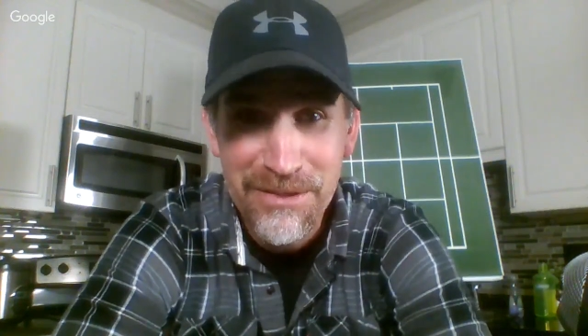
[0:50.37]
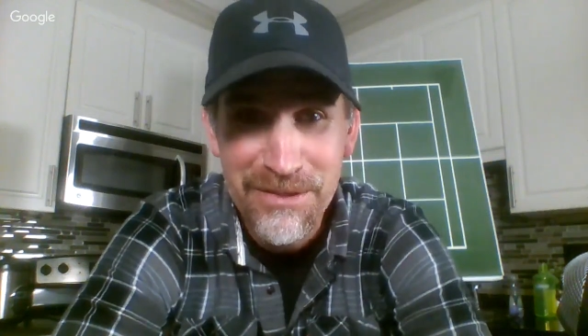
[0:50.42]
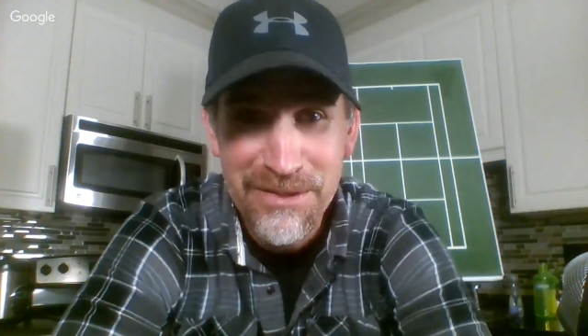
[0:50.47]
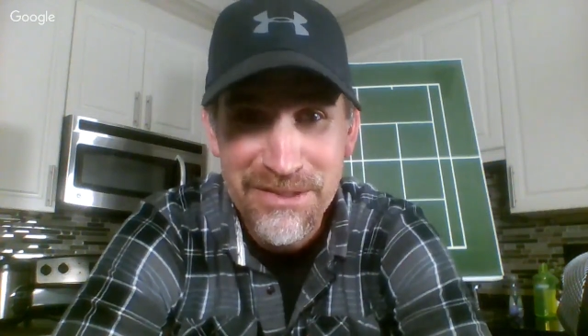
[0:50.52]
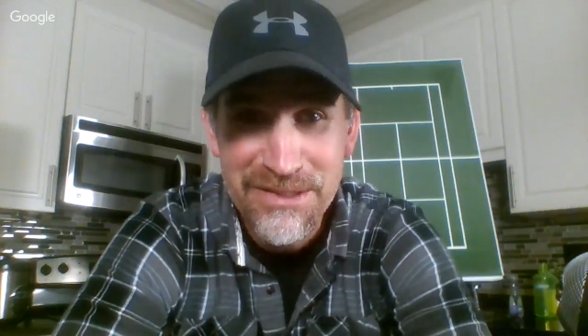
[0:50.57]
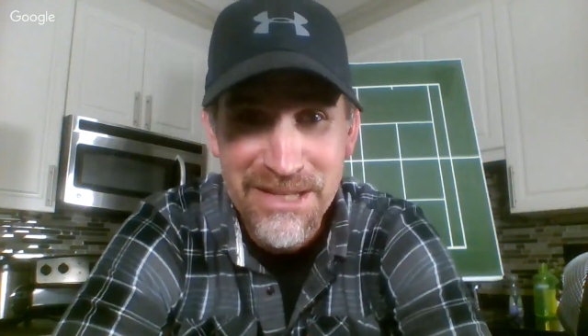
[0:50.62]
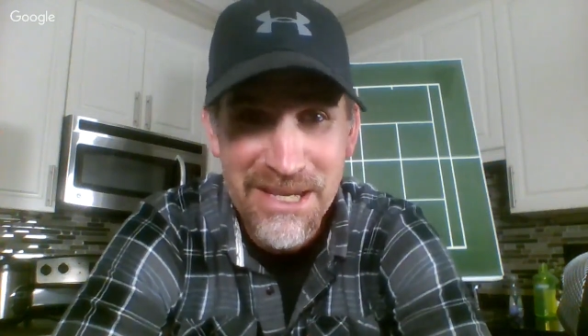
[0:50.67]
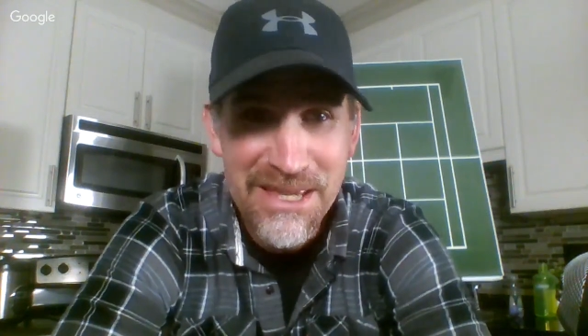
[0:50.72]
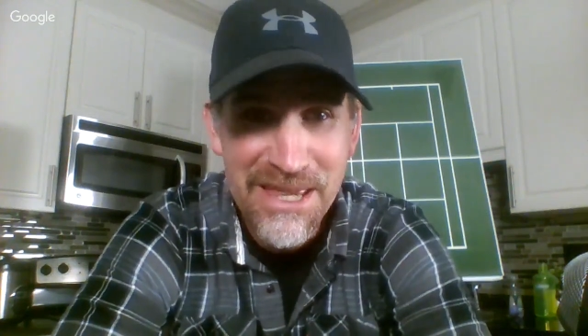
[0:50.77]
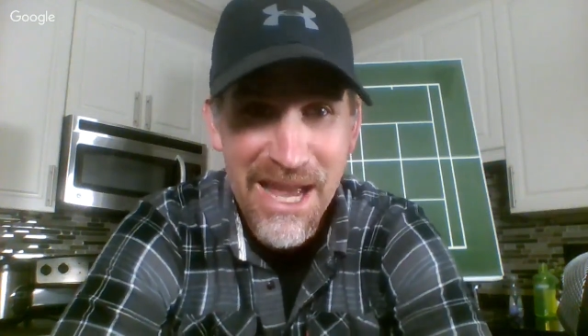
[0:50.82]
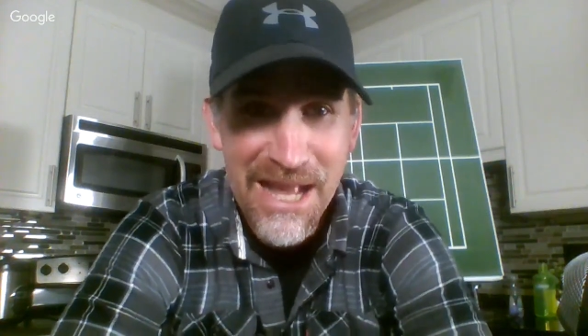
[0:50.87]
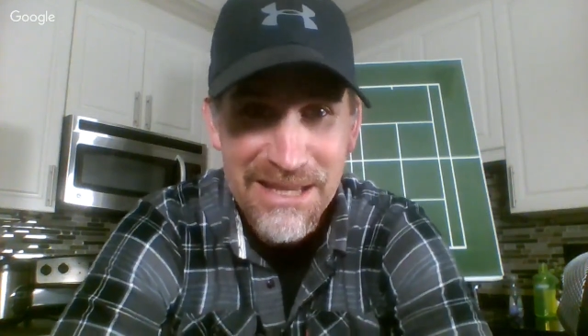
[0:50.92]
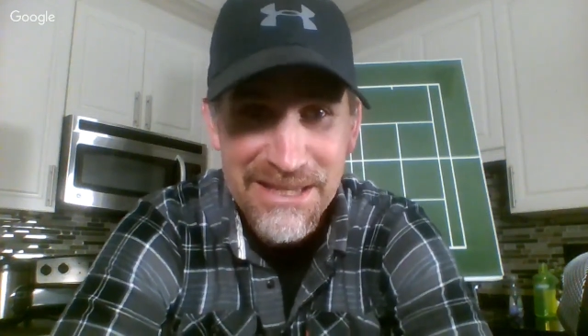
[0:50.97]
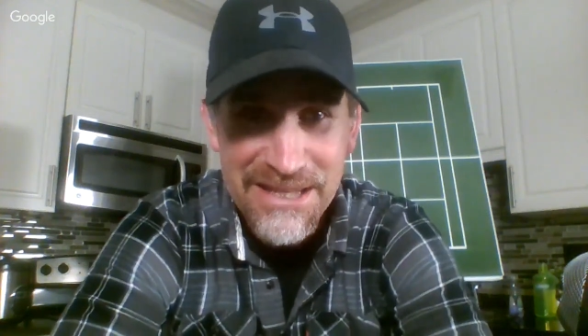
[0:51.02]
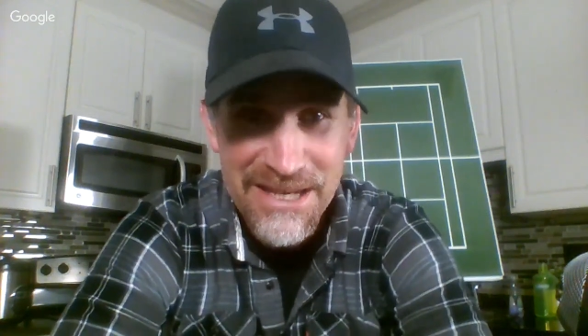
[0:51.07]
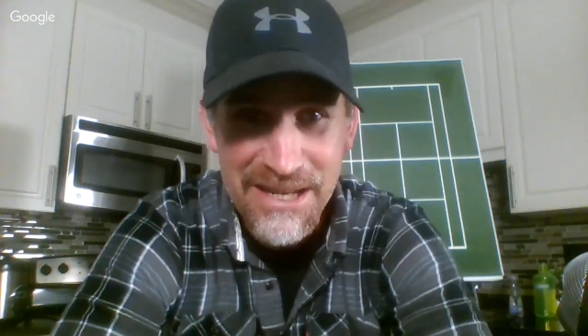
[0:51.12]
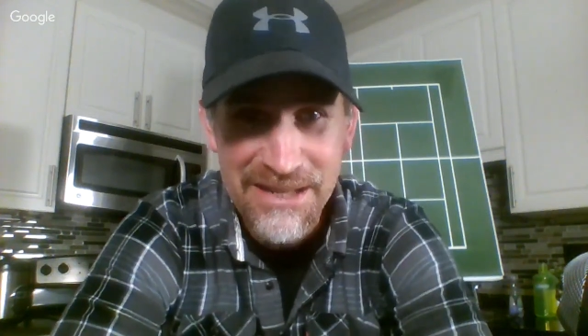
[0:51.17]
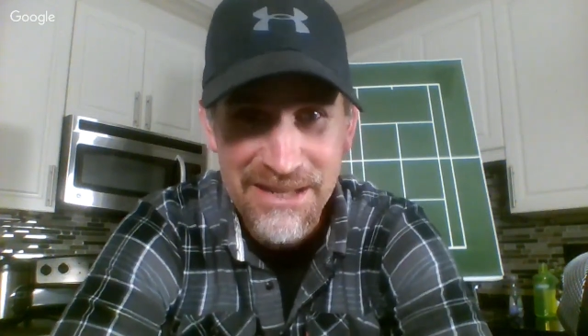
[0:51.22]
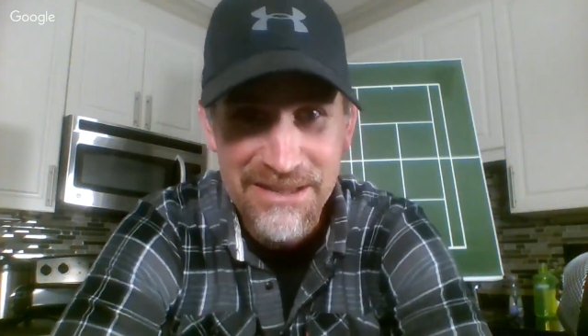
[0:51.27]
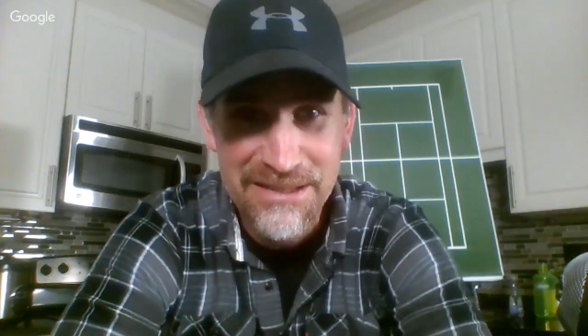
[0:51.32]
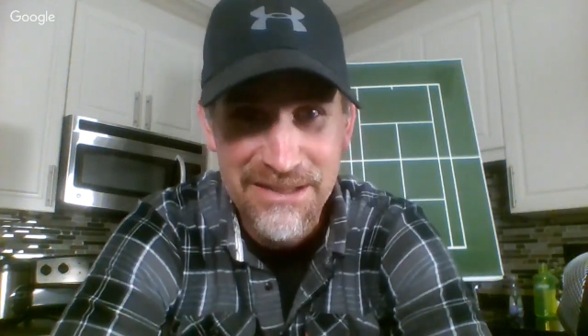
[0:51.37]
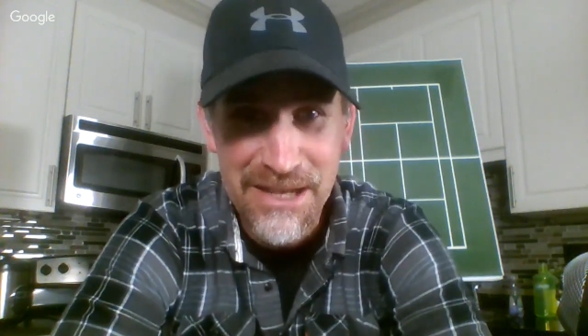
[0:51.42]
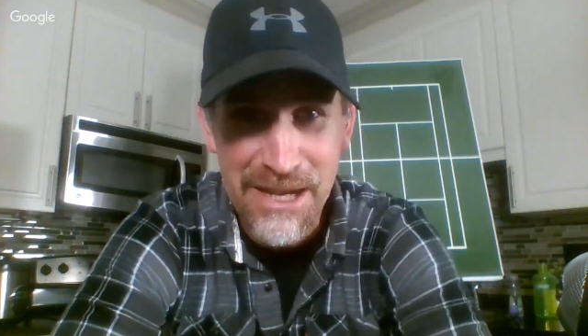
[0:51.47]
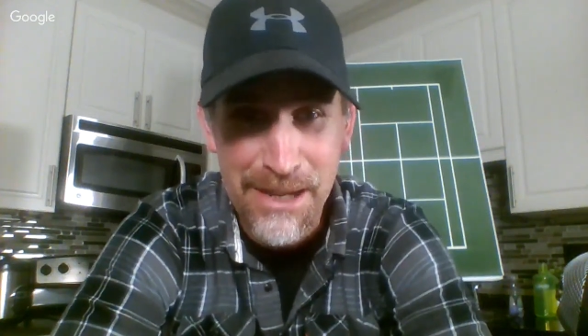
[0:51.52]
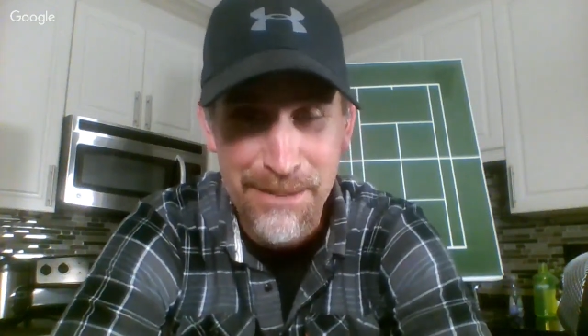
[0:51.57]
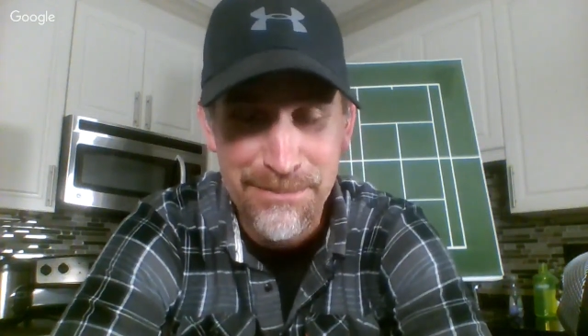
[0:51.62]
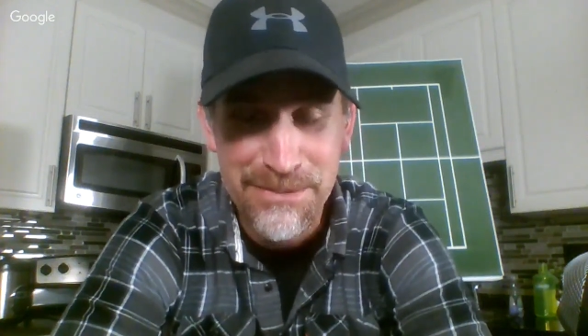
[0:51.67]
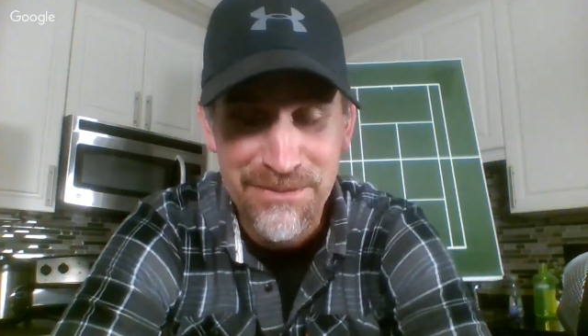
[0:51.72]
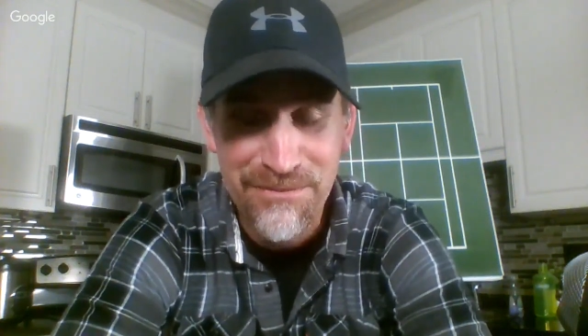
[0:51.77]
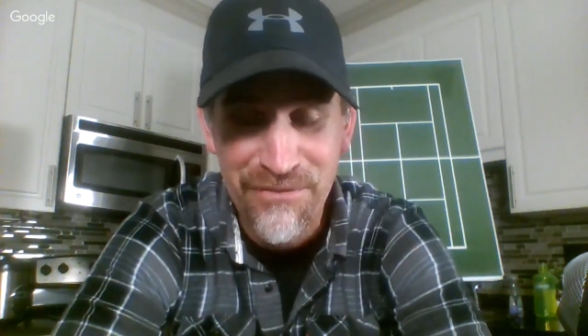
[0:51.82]
Say that 10
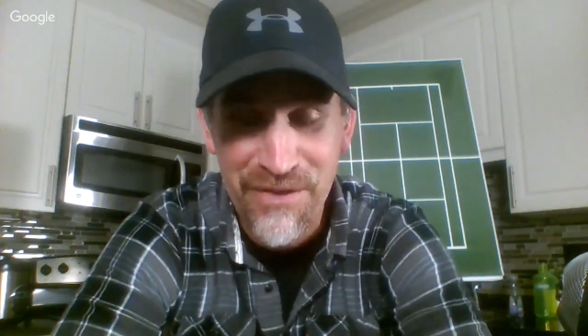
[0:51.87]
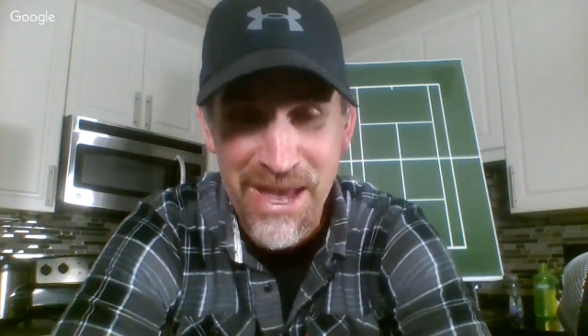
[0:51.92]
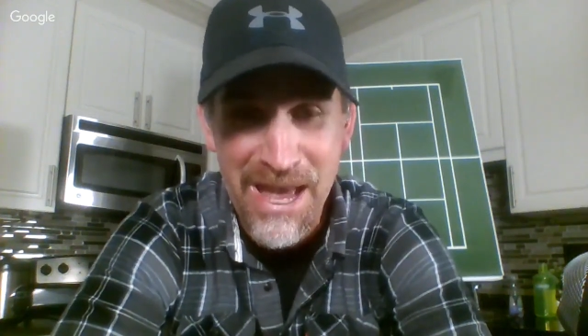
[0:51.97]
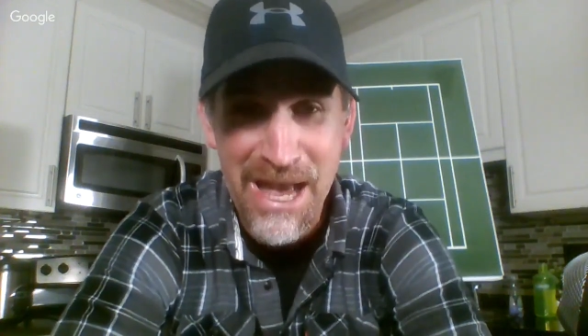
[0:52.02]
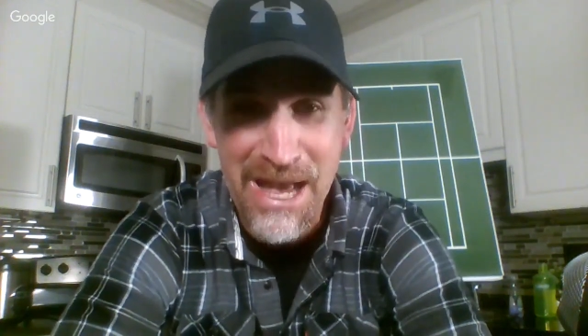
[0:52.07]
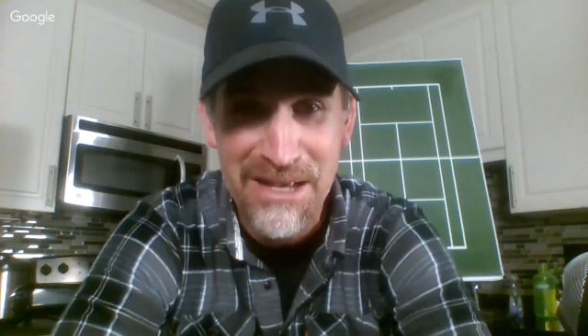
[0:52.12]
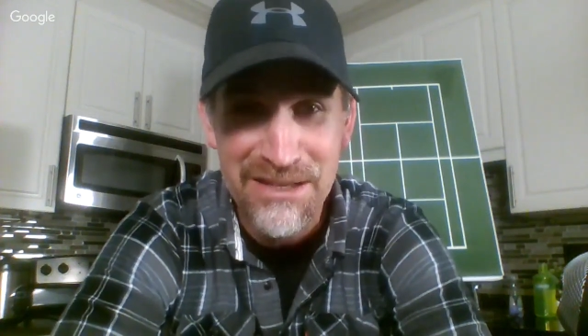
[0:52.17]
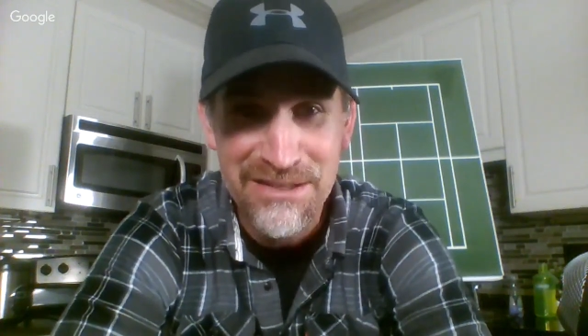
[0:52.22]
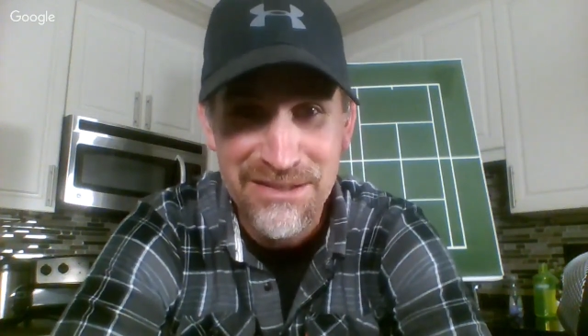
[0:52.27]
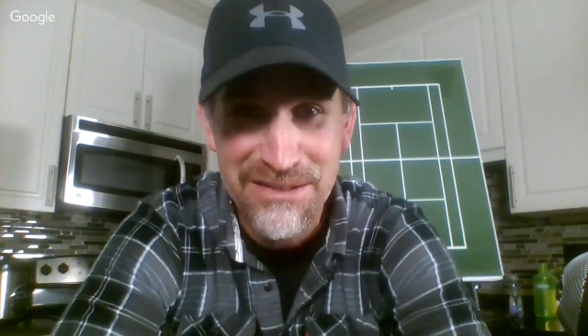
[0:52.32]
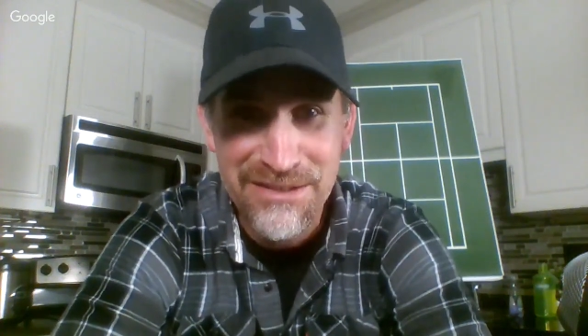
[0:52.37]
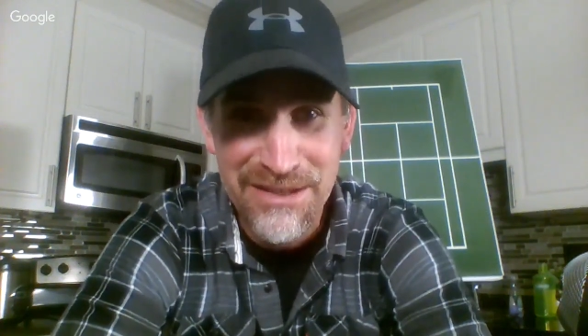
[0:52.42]
times fast.